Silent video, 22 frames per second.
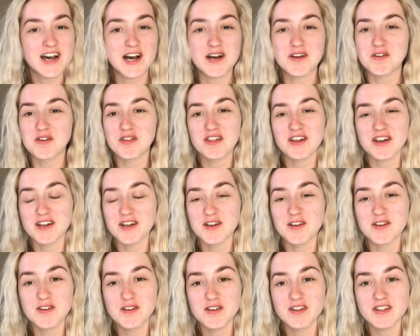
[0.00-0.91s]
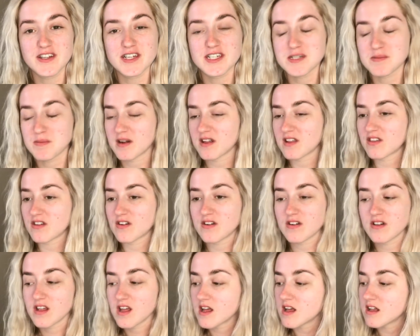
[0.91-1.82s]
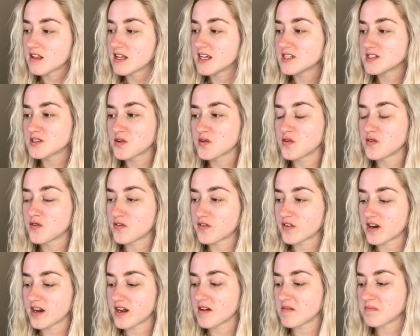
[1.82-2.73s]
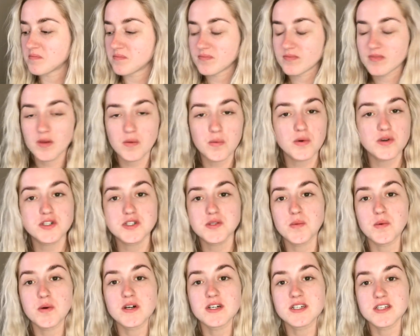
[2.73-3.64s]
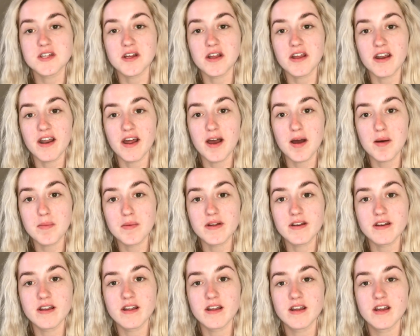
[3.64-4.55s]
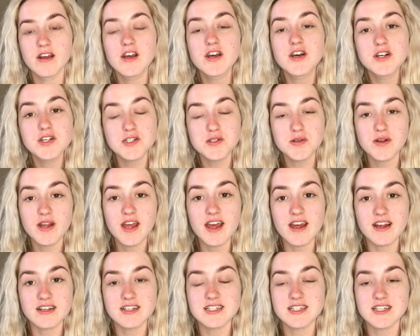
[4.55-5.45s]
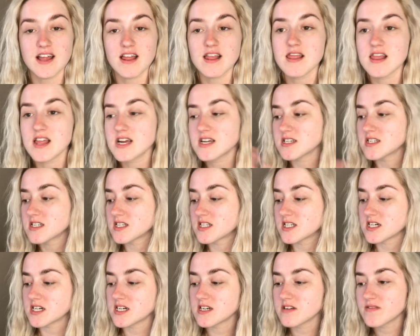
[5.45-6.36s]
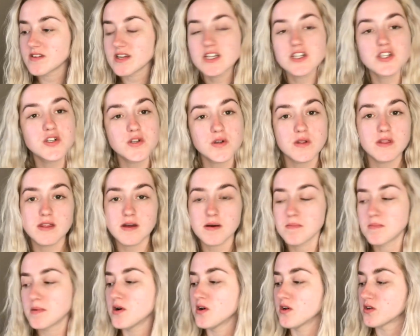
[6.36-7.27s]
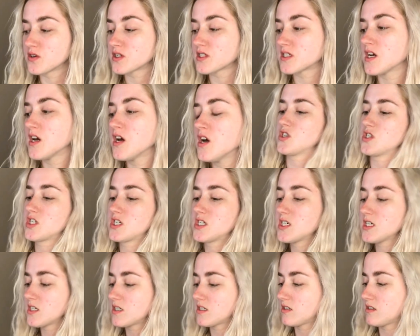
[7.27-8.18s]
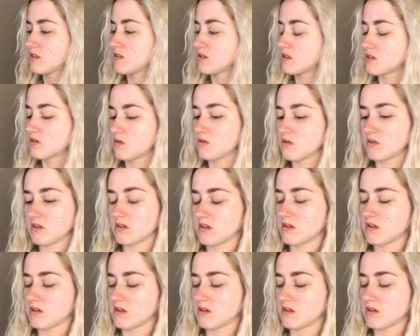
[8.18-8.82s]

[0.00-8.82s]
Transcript: I don't think I can do this. But I thought, let's go for it. What's the worst that can happen? So yes, let's dive into the box. Part. So,